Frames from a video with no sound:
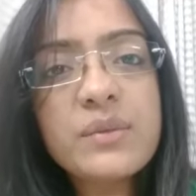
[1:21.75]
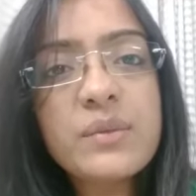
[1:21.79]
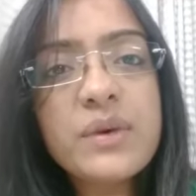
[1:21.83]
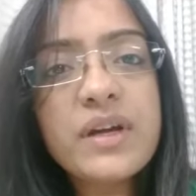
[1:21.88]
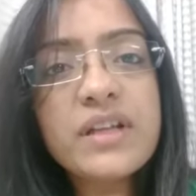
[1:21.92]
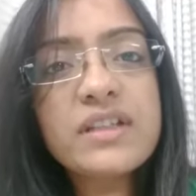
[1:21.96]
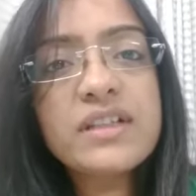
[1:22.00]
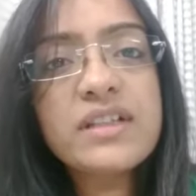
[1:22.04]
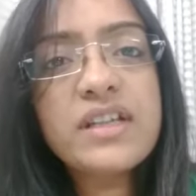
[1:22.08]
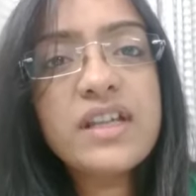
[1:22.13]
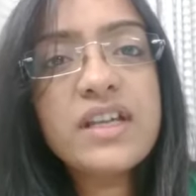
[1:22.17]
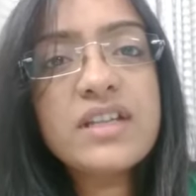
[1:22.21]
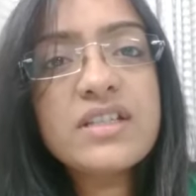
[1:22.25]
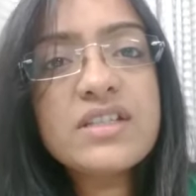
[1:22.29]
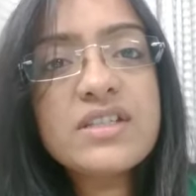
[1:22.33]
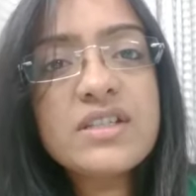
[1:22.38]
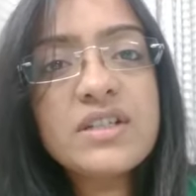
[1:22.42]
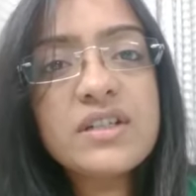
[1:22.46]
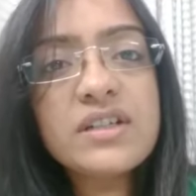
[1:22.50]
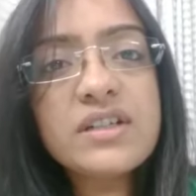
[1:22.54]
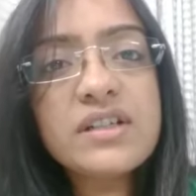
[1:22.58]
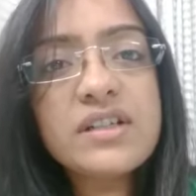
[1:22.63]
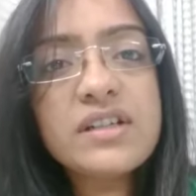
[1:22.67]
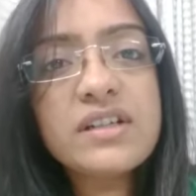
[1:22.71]
where the
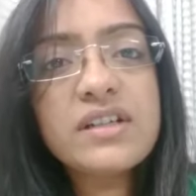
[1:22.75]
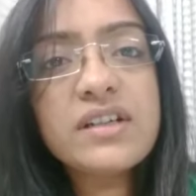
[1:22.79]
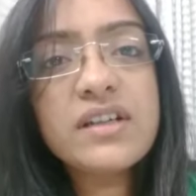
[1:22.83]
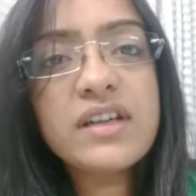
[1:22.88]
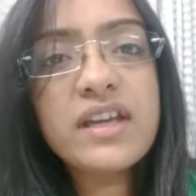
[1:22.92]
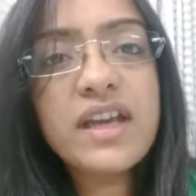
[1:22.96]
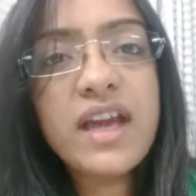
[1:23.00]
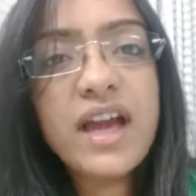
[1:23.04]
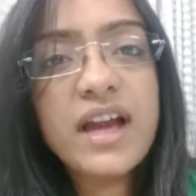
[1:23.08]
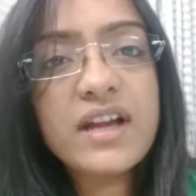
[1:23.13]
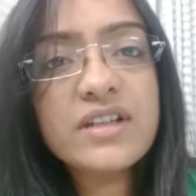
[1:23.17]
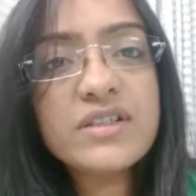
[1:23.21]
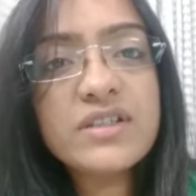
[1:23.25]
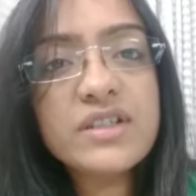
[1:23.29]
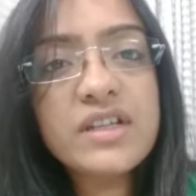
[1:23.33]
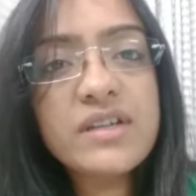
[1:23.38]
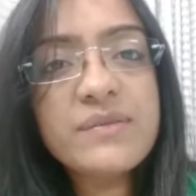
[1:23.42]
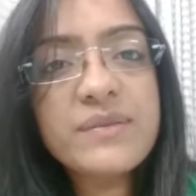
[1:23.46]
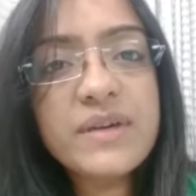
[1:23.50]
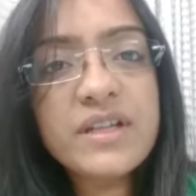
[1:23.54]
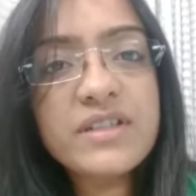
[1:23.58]
teacher he actually